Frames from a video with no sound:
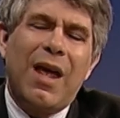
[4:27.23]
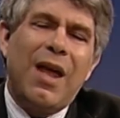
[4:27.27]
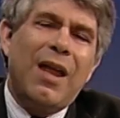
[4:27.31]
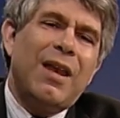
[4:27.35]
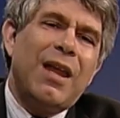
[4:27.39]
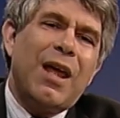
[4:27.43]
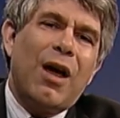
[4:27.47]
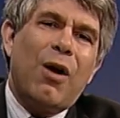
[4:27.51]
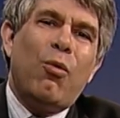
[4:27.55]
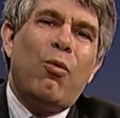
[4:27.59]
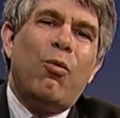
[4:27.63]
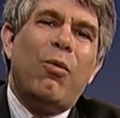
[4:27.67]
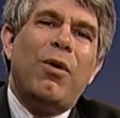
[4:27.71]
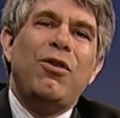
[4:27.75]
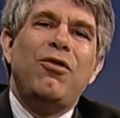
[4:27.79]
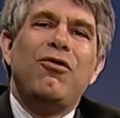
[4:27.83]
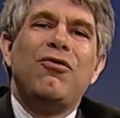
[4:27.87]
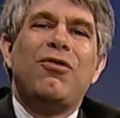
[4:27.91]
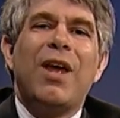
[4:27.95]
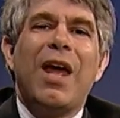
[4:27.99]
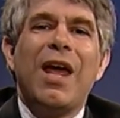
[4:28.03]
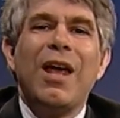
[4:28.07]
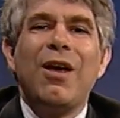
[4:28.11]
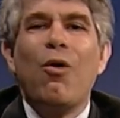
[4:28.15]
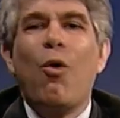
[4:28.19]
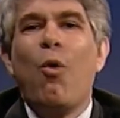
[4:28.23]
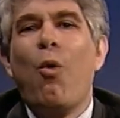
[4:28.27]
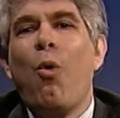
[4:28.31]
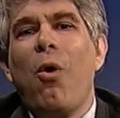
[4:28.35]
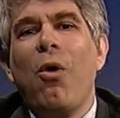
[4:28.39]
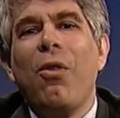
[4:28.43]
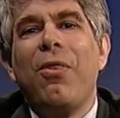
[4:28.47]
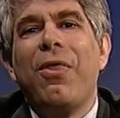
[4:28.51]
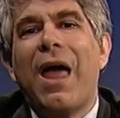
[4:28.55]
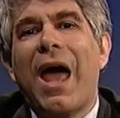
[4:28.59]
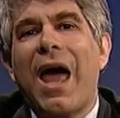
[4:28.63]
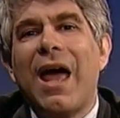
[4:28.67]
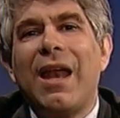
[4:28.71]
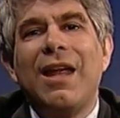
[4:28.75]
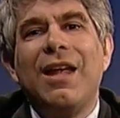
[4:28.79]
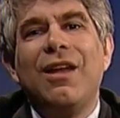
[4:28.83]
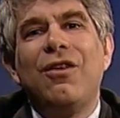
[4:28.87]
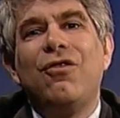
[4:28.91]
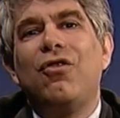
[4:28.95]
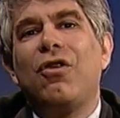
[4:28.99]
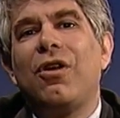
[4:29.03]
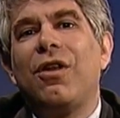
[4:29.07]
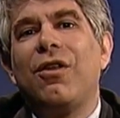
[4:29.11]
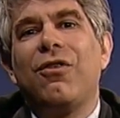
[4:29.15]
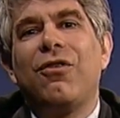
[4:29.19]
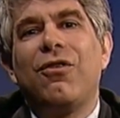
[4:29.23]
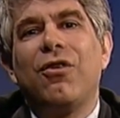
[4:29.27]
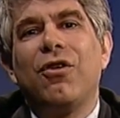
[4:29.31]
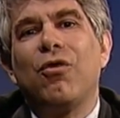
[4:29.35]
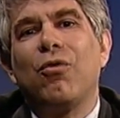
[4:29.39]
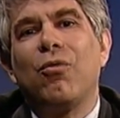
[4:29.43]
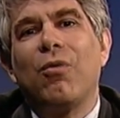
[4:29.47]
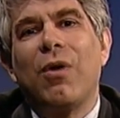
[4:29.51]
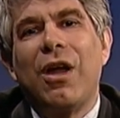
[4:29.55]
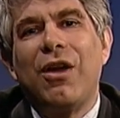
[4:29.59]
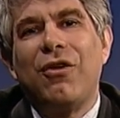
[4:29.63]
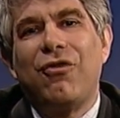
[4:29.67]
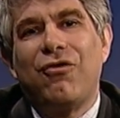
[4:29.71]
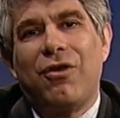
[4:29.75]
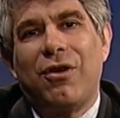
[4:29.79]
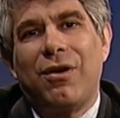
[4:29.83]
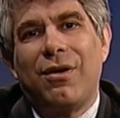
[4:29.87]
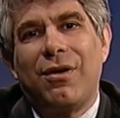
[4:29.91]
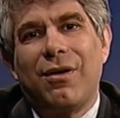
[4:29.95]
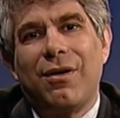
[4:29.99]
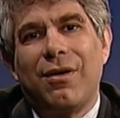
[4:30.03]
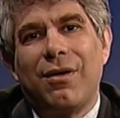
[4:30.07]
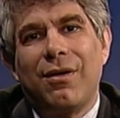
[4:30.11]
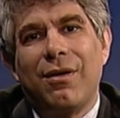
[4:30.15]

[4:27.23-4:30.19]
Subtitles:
Now, when you take all that into consideration,